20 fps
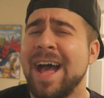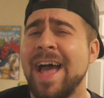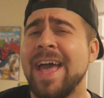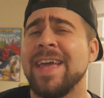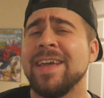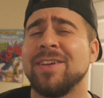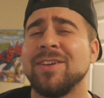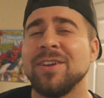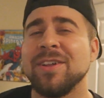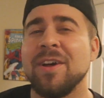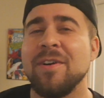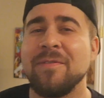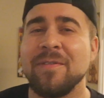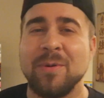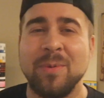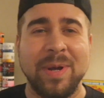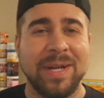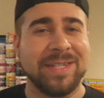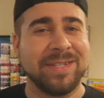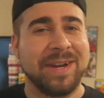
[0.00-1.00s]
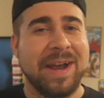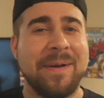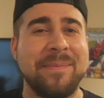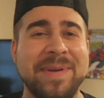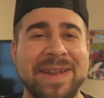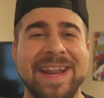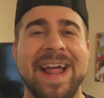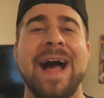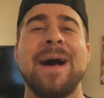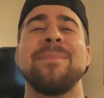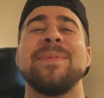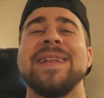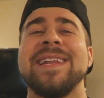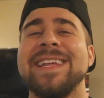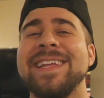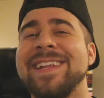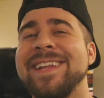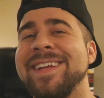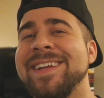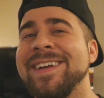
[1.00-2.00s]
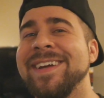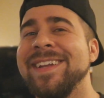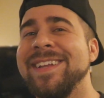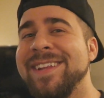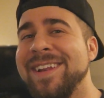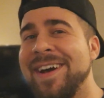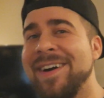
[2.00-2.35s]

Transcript: I ate good over winter. I've been eating good,